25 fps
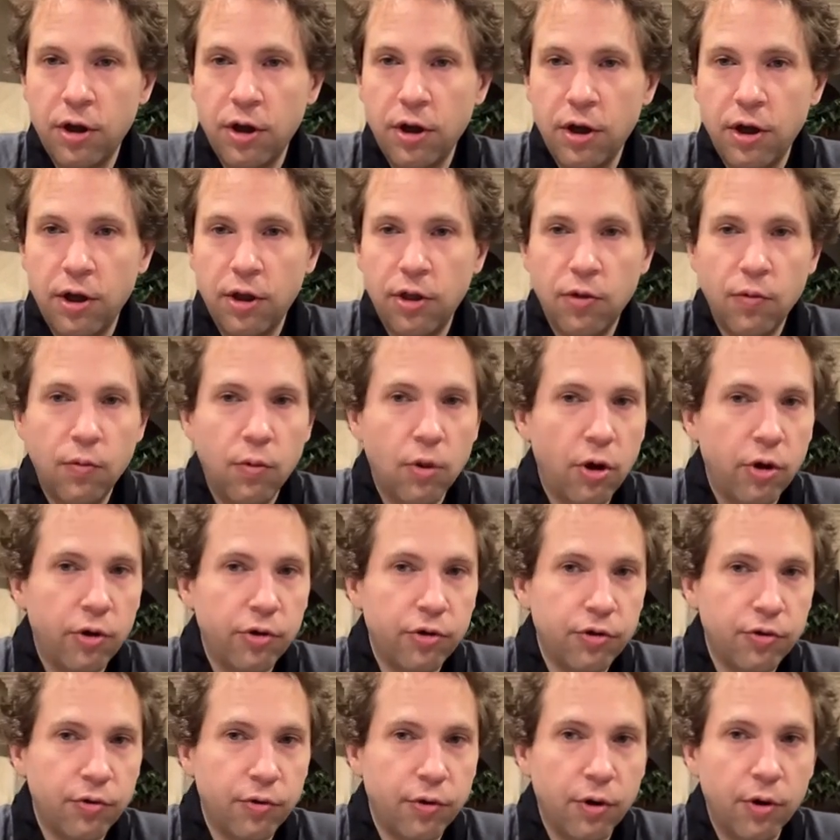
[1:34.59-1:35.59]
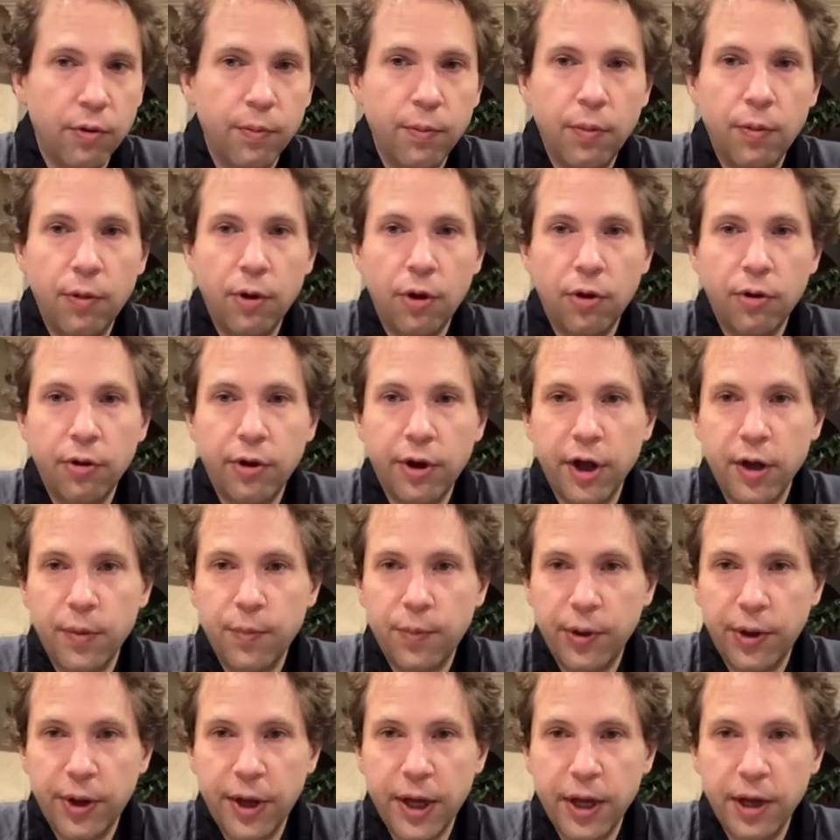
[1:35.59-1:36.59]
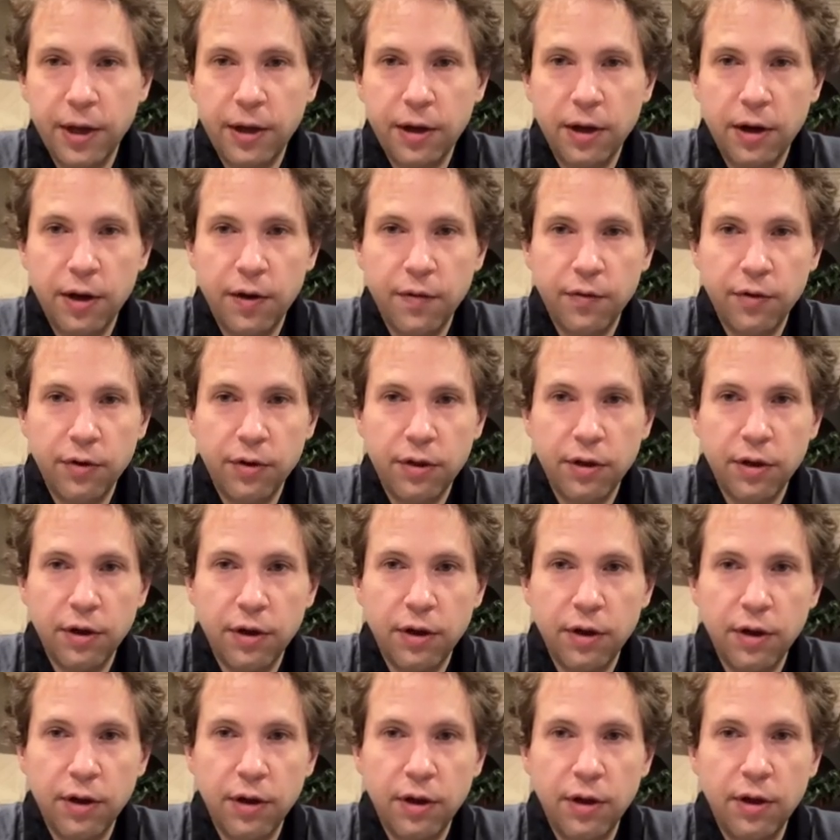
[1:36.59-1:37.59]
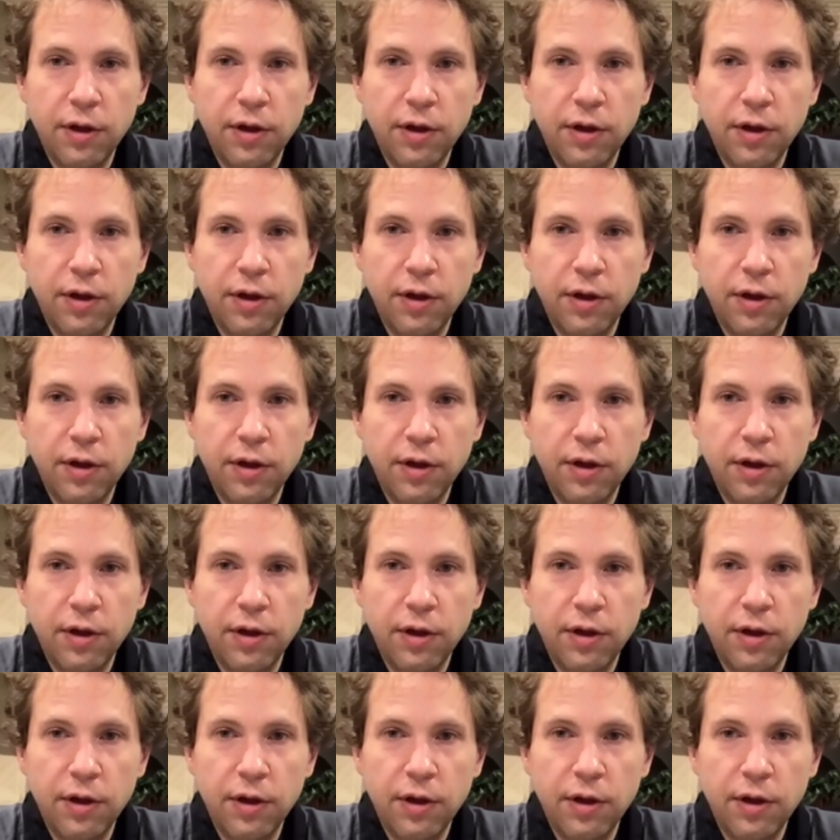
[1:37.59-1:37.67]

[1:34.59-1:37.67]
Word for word: and the walls are all like blank and everything